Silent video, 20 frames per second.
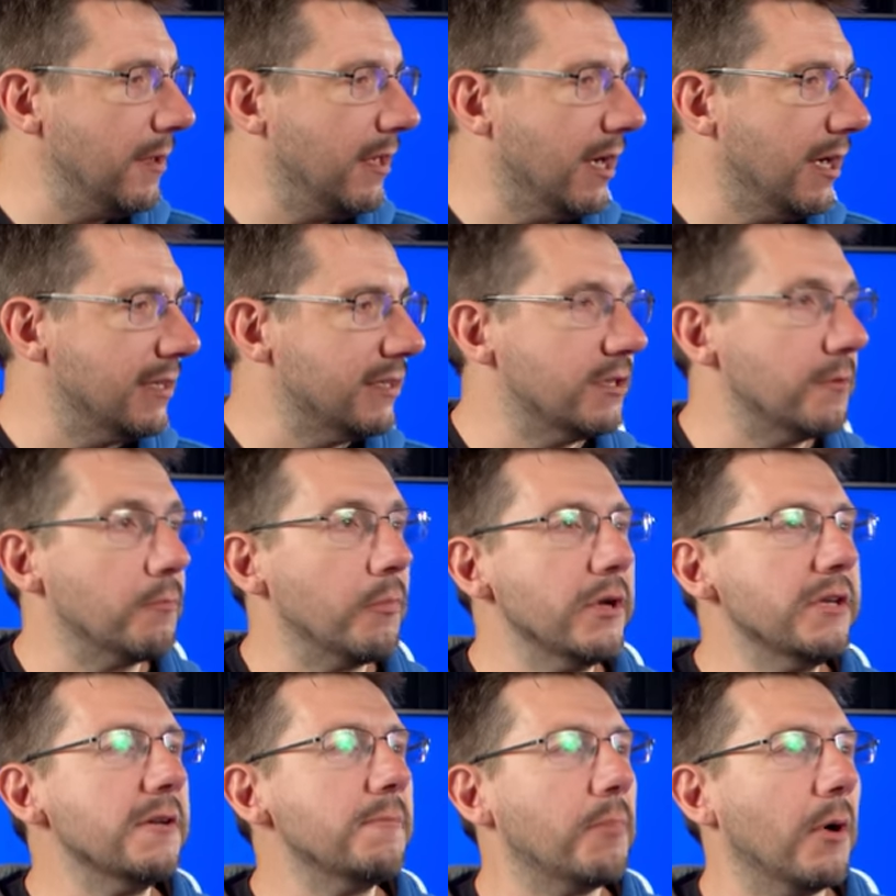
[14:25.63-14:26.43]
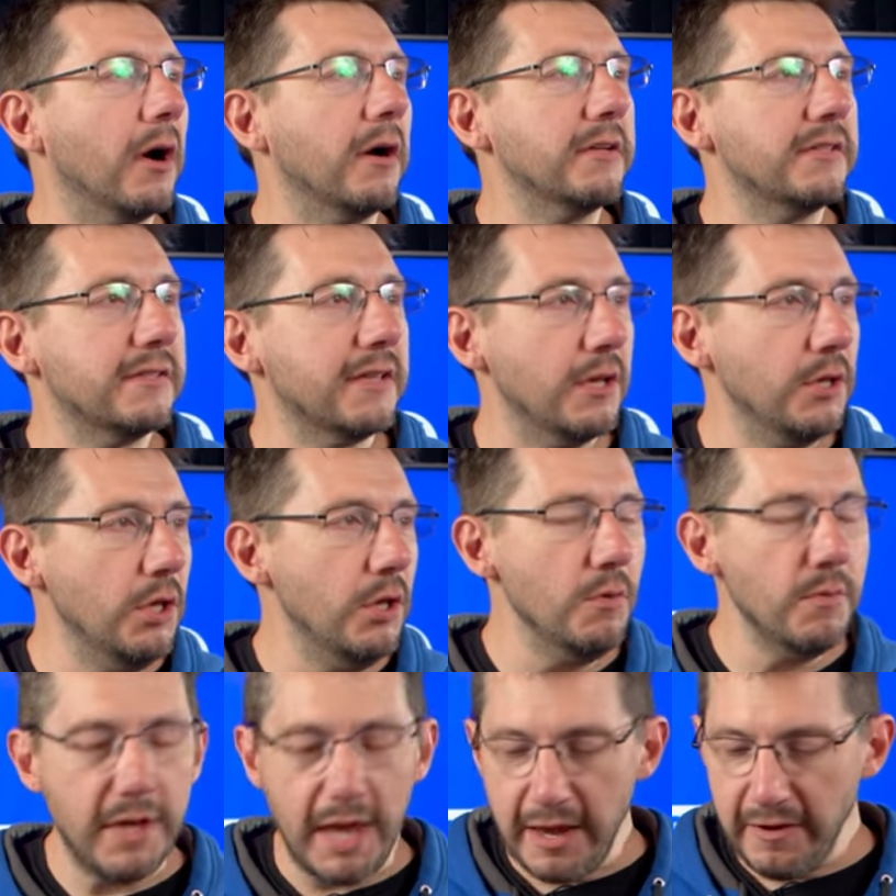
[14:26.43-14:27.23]
because the printed parts that
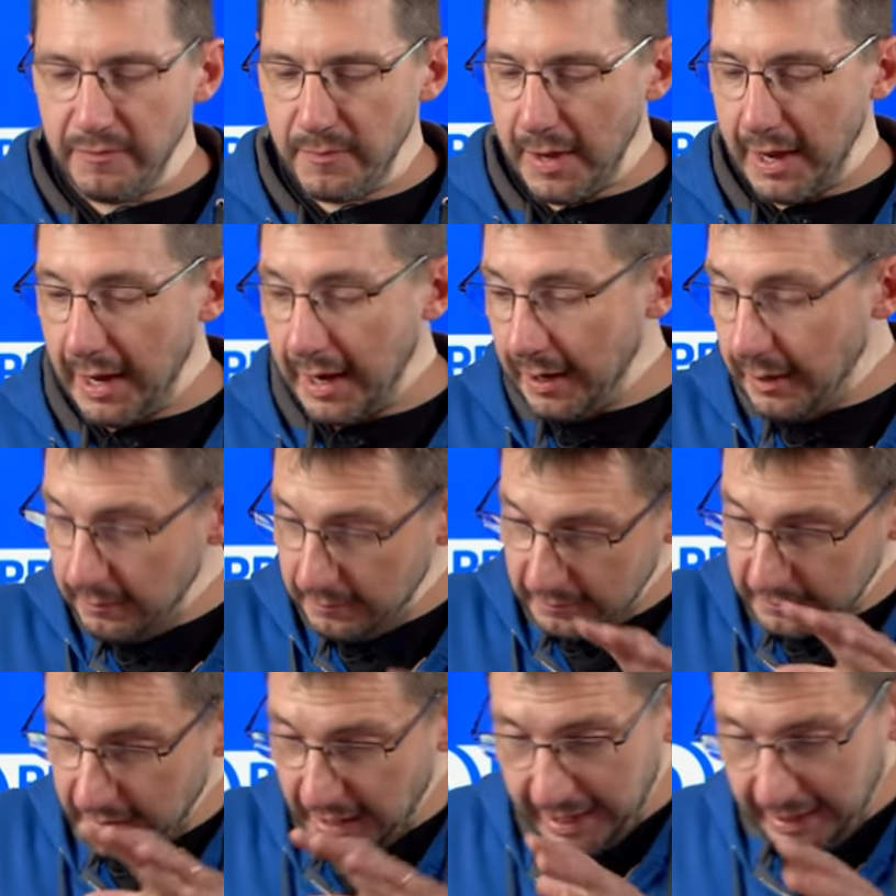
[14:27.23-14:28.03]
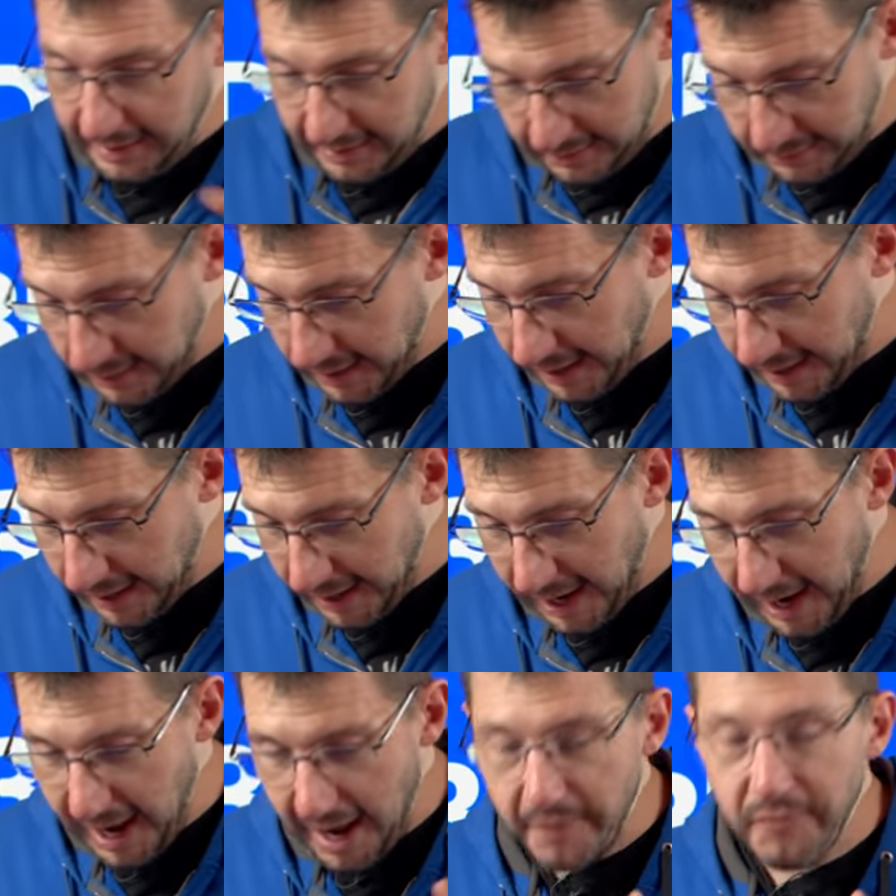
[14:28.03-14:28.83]
you gave me, like I,
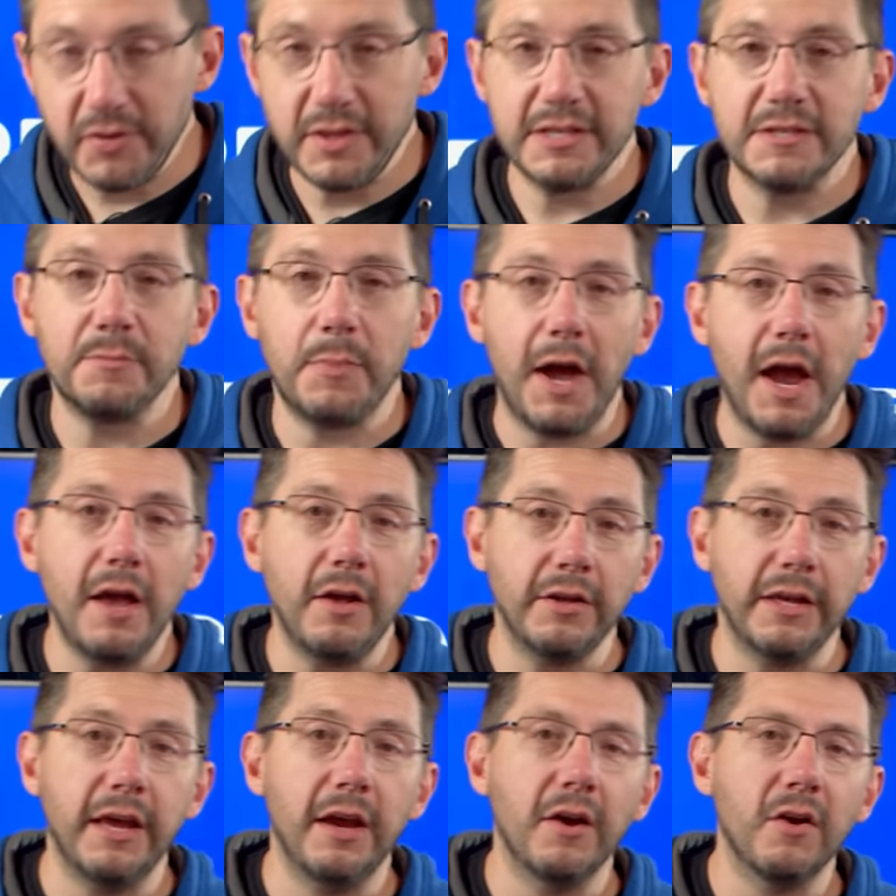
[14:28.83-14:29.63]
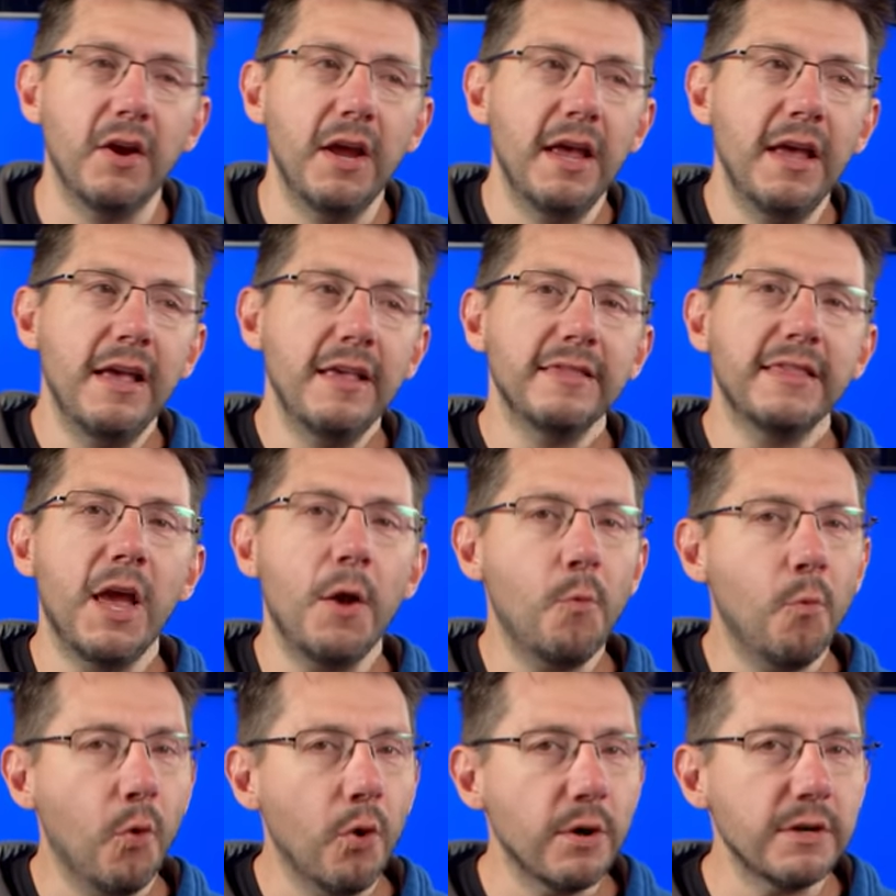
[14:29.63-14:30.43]
I have in this pile here,
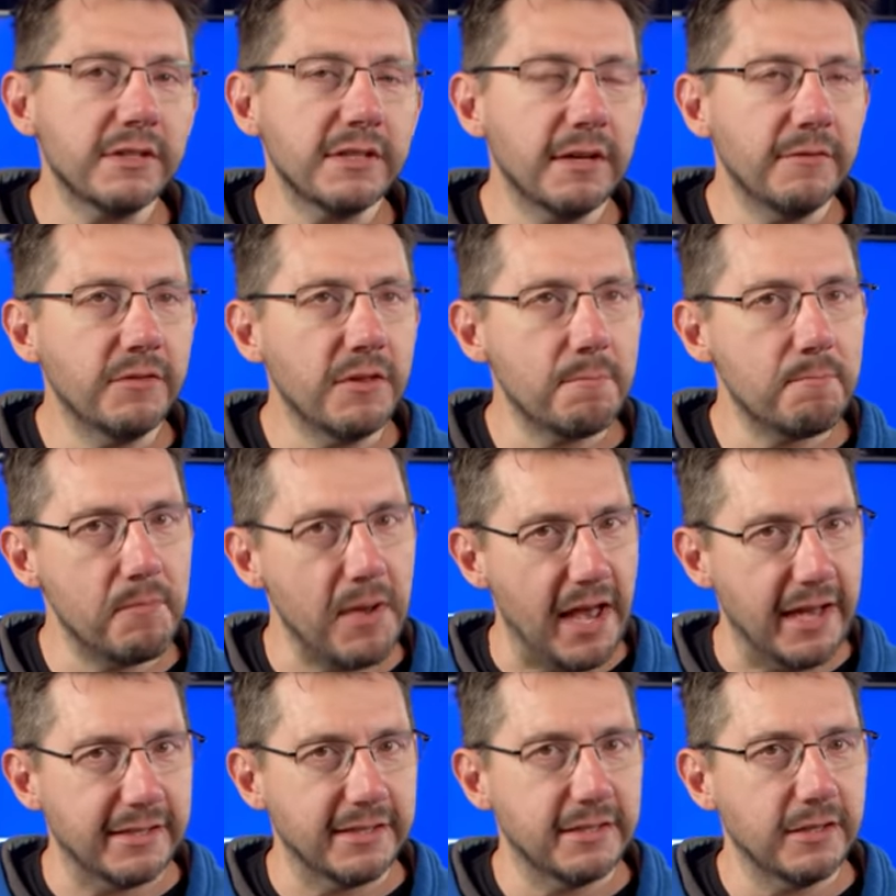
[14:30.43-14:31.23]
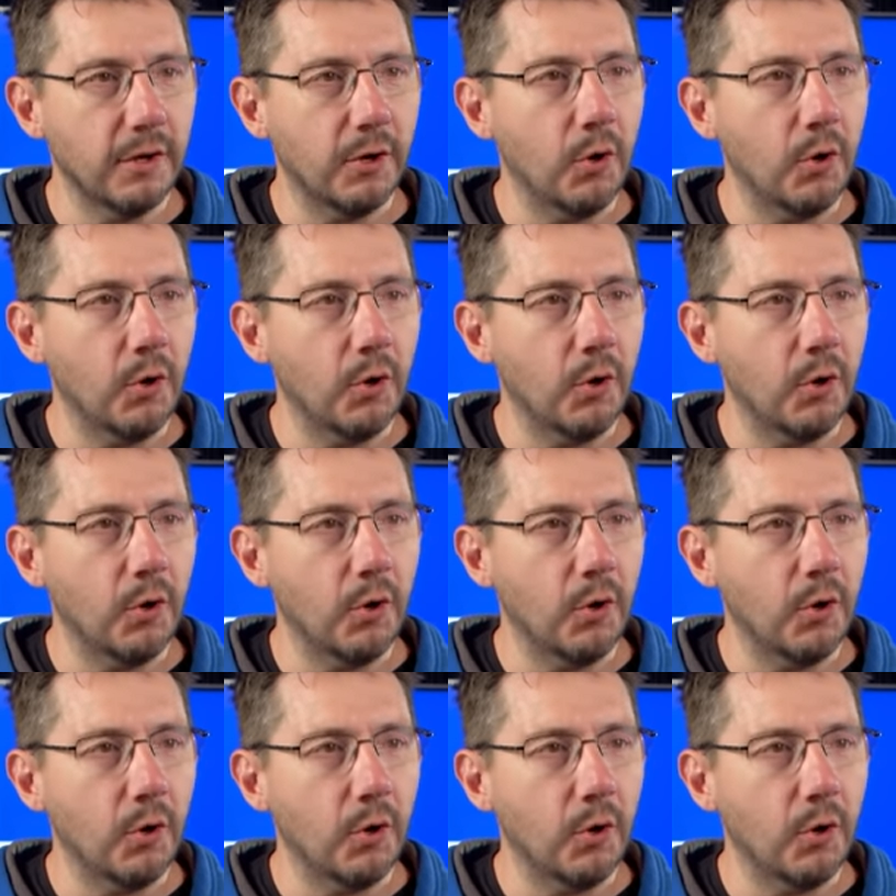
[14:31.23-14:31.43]
they weren't of the best